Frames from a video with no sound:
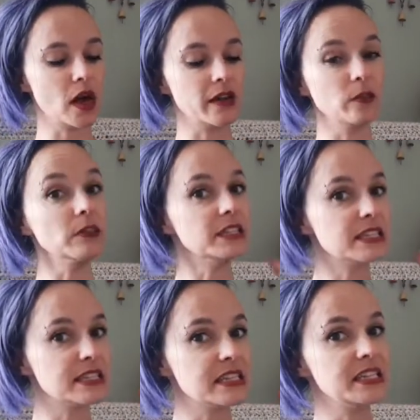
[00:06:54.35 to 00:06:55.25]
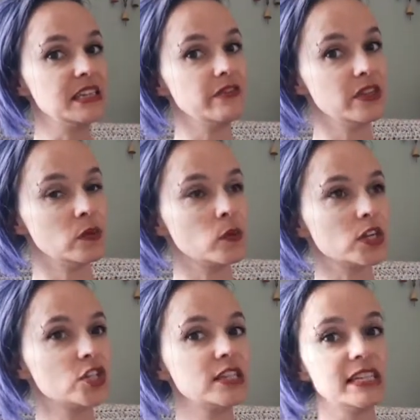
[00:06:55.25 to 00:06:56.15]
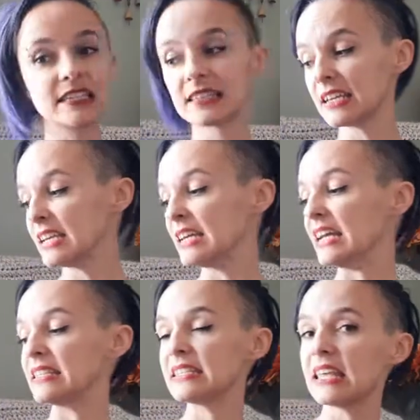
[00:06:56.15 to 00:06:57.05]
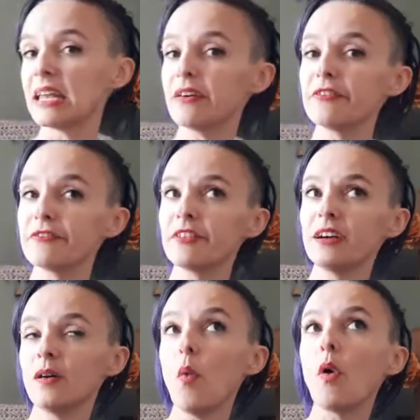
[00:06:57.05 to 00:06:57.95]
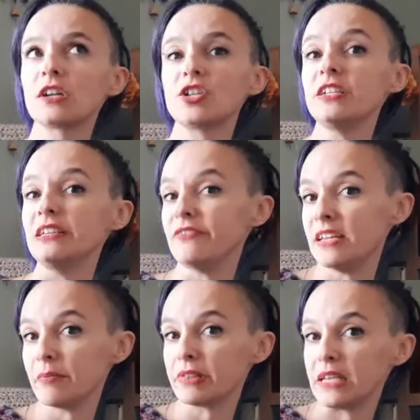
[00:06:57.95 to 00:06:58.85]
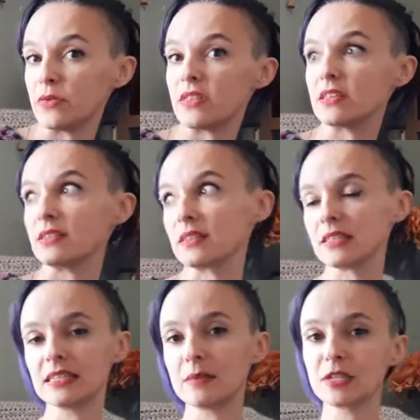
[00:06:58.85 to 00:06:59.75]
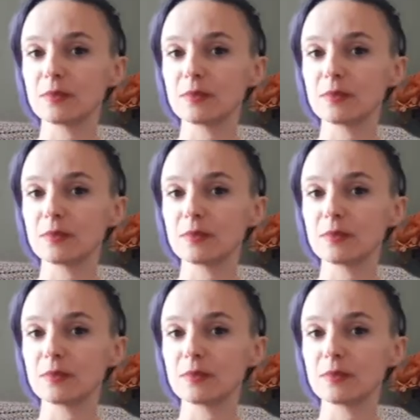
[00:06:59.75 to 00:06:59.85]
I listened to TV and watched this instead of watched TV and played with this at the same time.